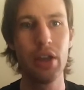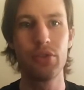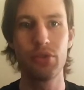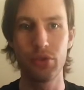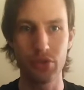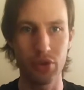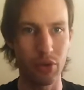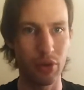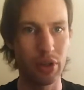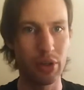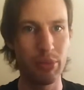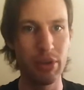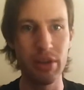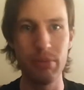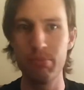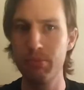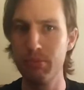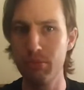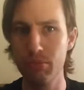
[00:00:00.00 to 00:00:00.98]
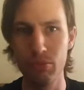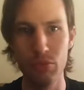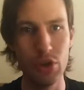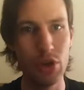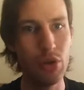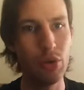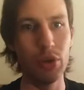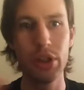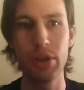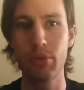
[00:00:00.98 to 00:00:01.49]
So it's going to be
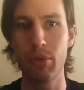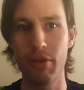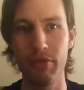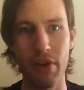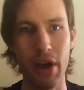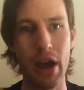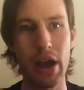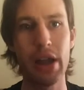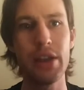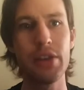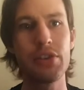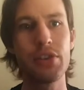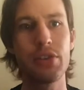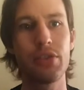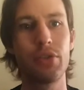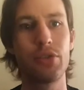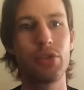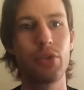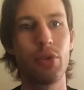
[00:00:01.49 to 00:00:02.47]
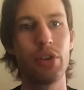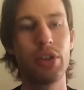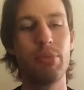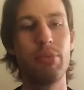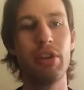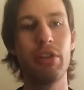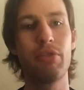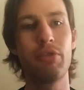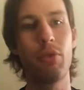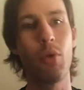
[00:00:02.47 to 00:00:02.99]
newly revised. There's going to
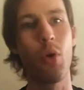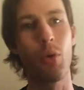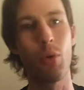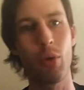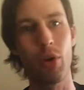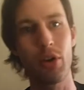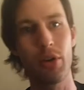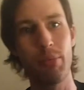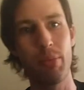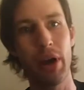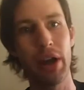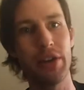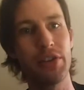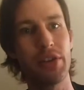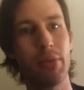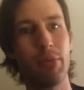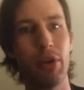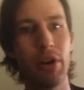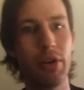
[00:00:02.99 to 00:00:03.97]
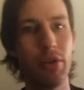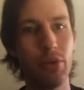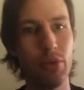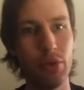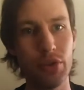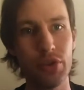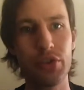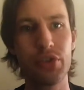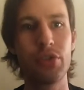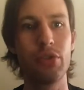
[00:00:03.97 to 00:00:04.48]
be a foreword by someone who
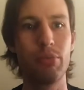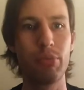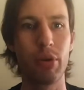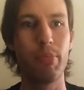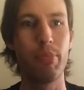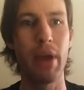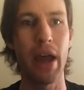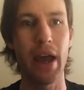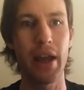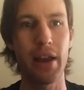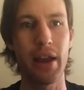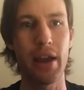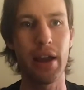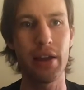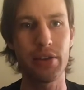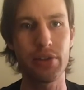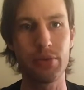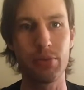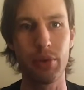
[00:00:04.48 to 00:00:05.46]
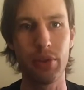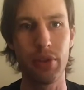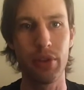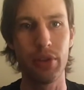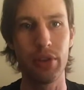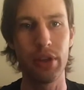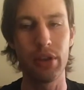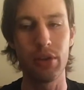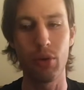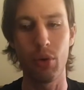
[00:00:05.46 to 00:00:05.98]
is super badass
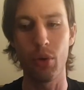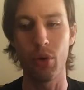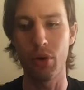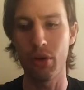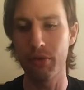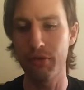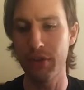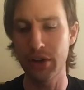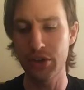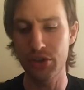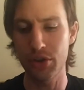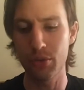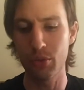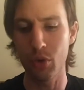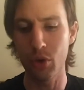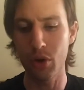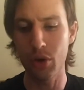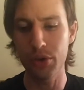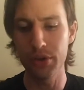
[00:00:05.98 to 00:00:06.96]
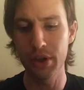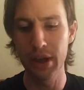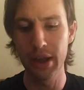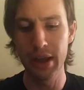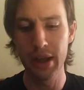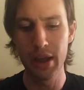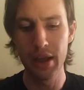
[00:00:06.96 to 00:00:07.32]
within the horror fiction world.